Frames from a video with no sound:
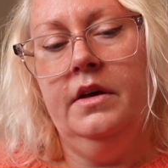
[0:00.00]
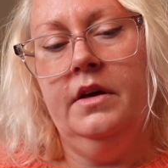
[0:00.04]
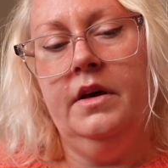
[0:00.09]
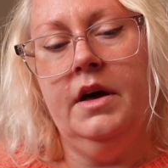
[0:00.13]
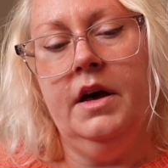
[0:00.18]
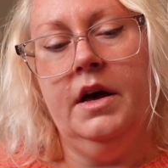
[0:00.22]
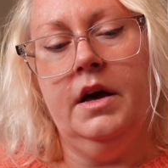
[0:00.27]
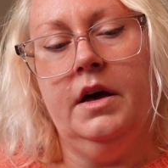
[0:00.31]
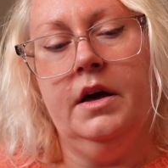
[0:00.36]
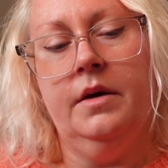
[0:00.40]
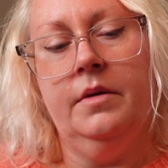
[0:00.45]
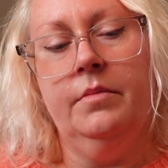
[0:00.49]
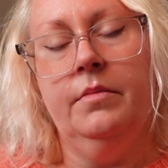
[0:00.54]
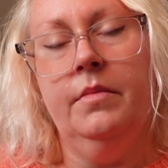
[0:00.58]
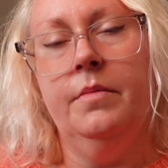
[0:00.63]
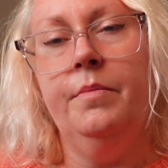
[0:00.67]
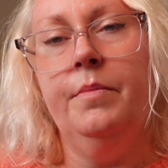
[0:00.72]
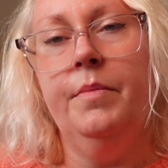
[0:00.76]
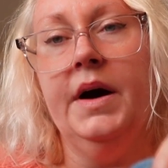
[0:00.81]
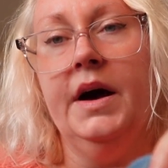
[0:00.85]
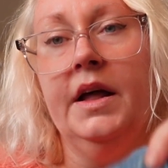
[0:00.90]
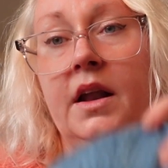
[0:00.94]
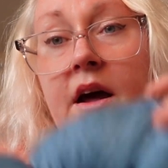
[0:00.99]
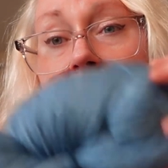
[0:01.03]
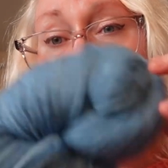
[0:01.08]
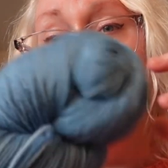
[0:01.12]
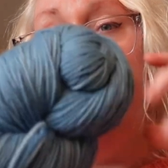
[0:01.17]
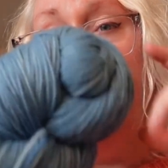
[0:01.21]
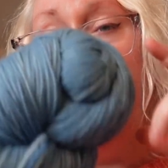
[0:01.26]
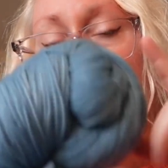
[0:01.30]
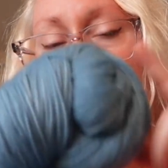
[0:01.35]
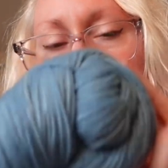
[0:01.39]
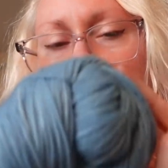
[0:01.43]
but I
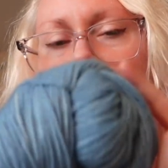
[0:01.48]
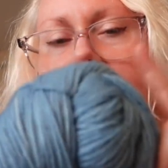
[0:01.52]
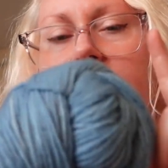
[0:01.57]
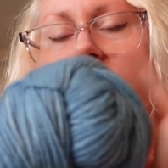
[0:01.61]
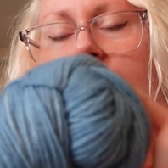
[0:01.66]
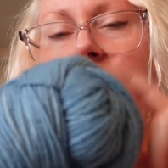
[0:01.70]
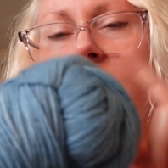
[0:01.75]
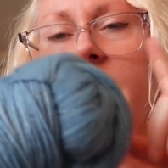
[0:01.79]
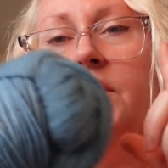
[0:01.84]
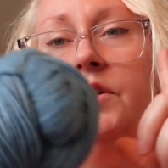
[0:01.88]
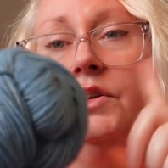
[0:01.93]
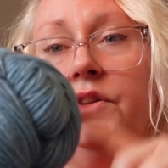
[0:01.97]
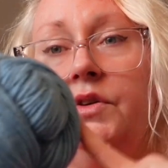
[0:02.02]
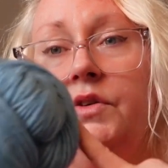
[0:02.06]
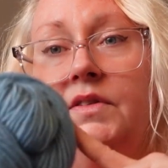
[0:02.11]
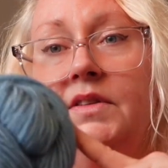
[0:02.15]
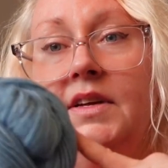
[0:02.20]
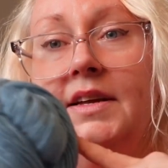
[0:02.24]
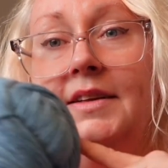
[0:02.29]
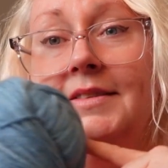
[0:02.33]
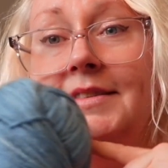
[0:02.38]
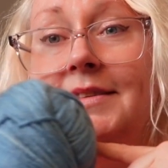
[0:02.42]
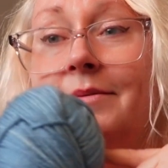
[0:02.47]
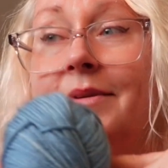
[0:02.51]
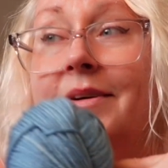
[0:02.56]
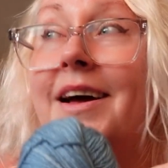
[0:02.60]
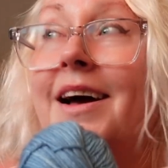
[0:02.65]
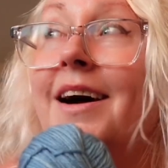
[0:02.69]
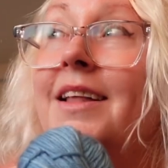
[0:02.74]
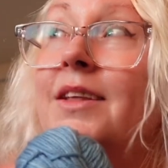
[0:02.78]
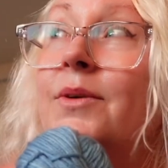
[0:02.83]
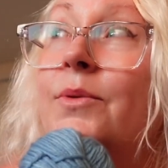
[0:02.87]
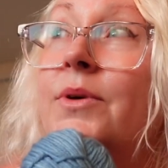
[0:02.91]
figured I could use it in some
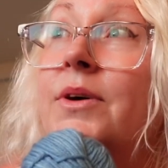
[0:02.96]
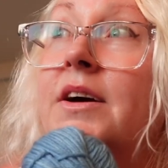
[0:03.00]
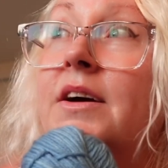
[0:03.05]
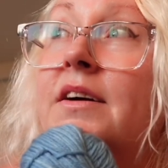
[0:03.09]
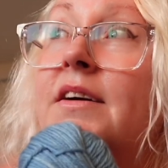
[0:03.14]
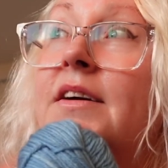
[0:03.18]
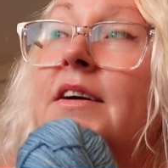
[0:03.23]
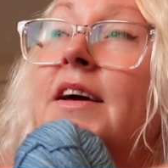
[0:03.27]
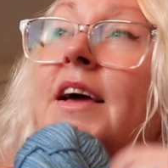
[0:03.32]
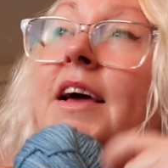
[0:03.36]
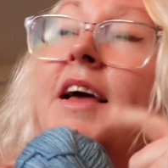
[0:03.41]
colour work.